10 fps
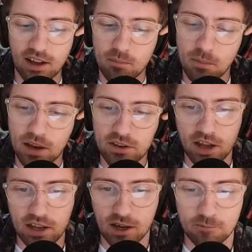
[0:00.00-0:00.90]

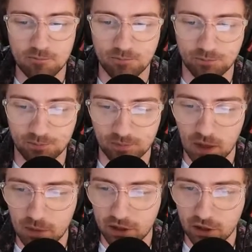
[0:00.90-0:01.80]
Monday
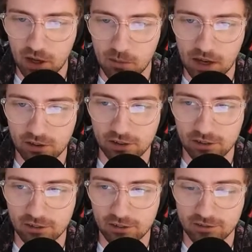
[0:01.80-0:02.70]
night match
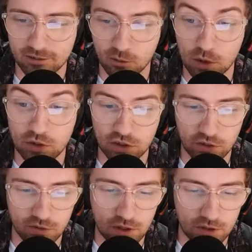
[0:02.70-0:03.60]
which
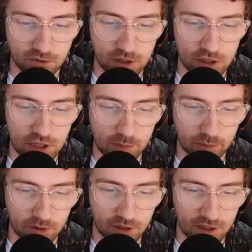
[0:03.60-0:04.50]
just finished up.
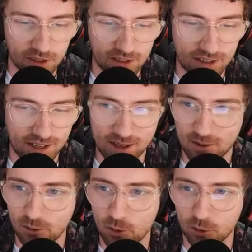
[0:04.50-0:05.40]

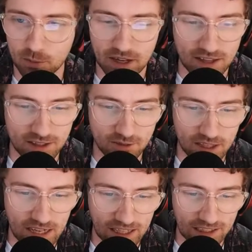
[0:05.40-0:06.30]
Of course, Macarthur
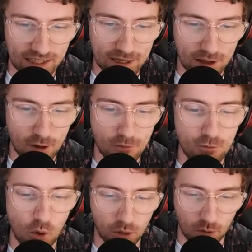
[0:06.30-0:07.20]
defeating Adelaide
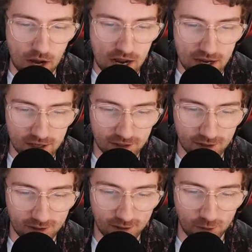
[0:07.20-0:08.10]
4-3.
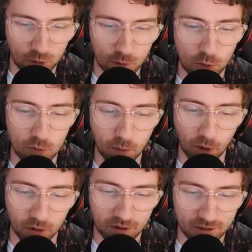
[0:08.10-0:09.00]
Spoon
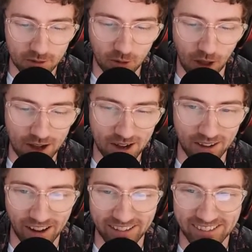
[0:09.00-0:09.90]
ball Friday
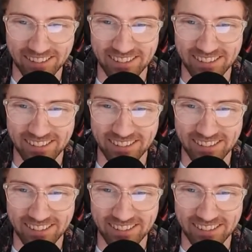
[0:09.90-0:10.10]
night.